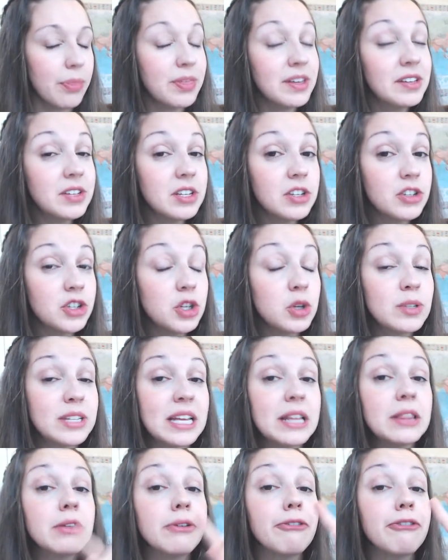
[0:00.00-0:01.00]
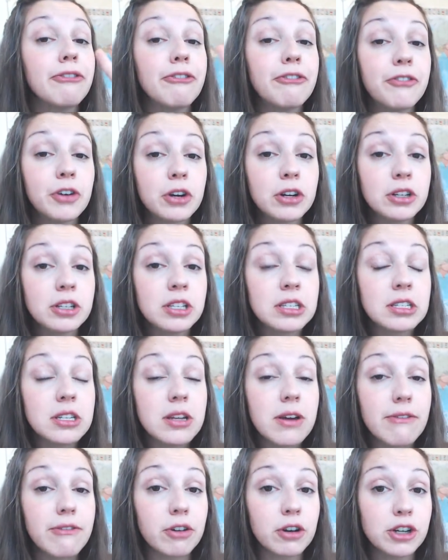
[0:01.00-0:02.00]
this is using the first
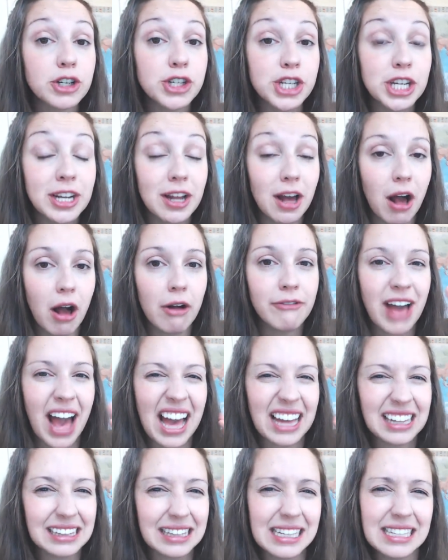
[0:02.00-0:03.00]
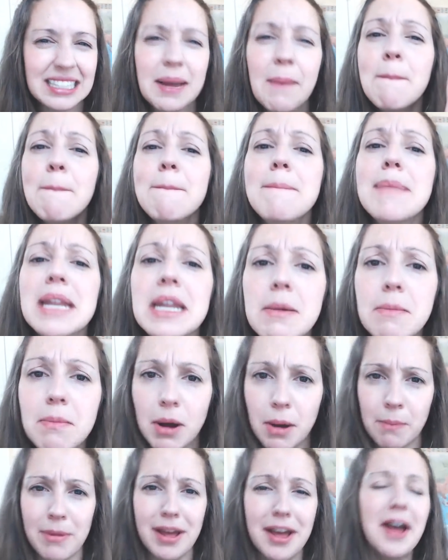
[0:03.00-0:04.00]
version of at least, a
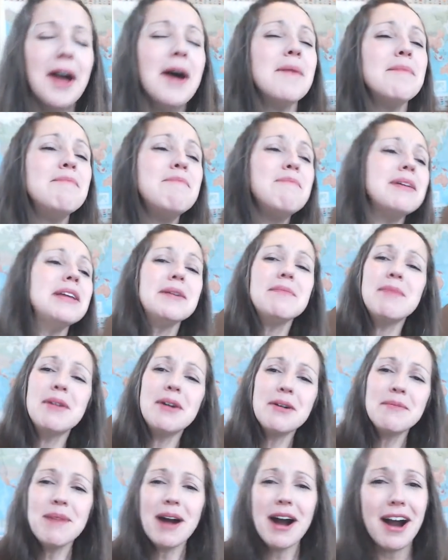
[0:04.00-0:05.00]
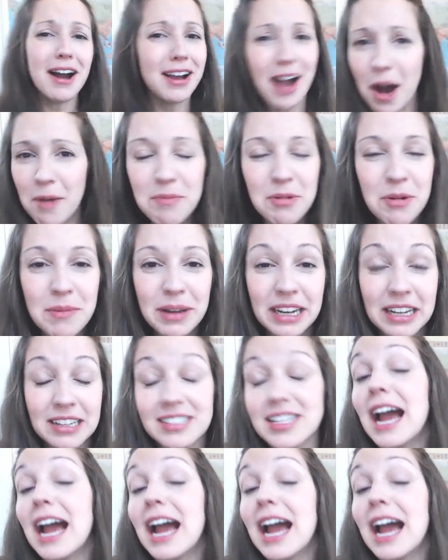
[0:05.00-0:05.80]
minimum a couple minutes.